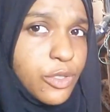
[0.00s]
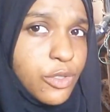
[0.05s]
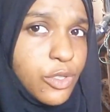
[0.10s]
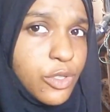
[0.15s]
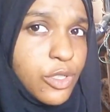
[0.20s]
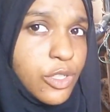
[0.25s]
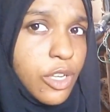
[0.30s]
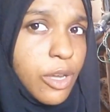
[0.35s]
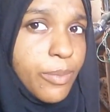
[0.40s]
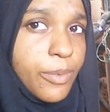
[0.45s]
will
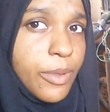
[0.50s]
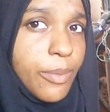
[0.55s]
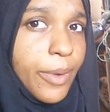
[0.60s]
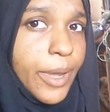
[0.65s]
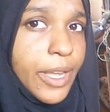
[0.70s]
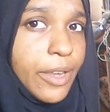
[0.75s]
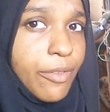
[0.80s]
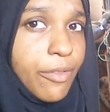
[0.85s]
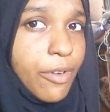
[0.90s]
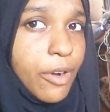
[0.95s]
just stop the
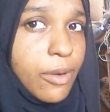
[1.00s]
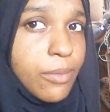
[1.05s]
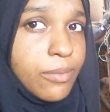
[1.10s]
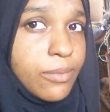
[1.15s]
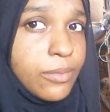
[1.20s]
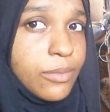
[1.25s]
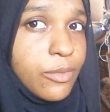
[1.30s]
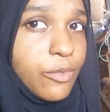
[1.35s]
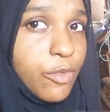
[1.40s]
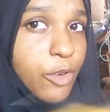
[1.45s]
bike
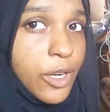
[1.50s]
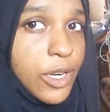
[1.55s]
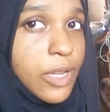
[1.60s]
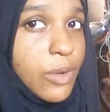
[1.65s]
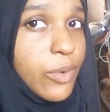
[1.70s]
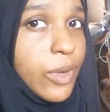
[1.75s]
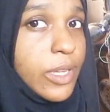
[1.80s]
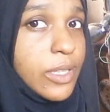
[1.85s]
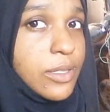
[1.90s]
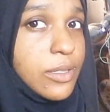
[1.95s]
from
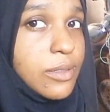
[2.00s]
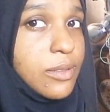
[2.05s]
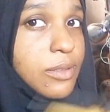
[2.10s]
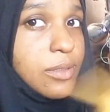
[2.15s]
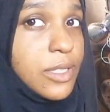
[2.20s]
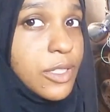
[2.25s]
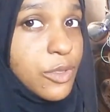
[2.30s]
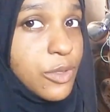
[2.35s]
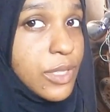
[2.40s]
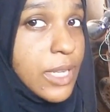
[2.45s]
running whilst
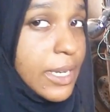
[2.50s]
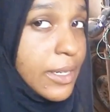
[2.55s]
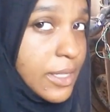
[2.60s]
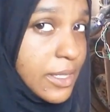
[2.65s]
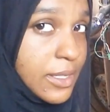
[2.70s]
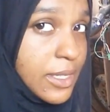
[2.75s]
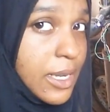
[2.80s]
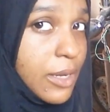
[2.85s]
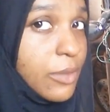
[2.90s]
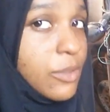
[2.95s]
the stand
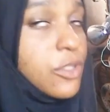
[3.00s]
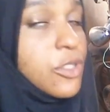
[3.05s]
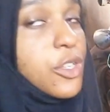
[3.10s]
is down,